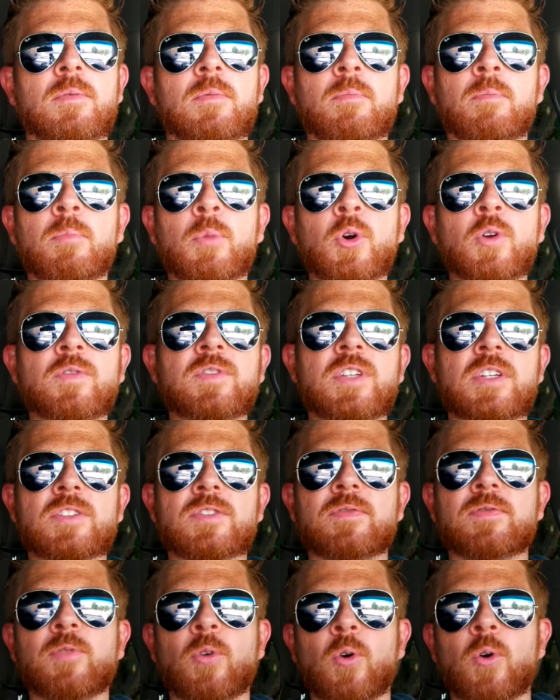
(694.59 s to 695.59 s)
moves
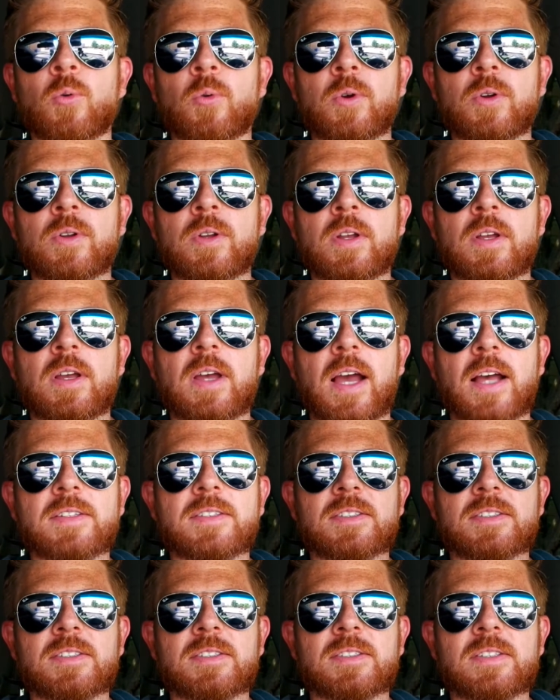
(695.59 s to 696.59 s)
us forward
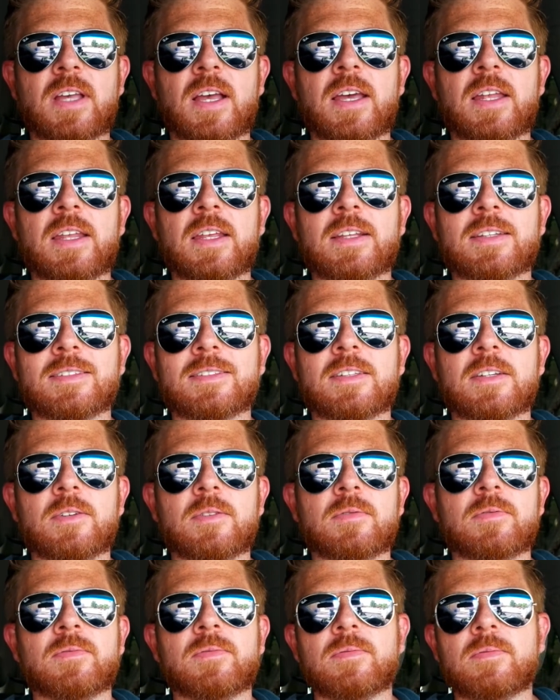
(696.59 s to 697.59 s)
as a society instead
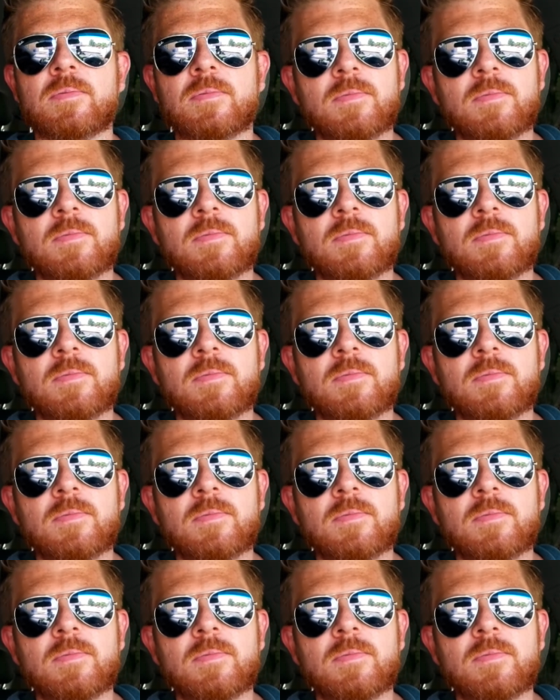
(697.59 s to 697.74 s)
of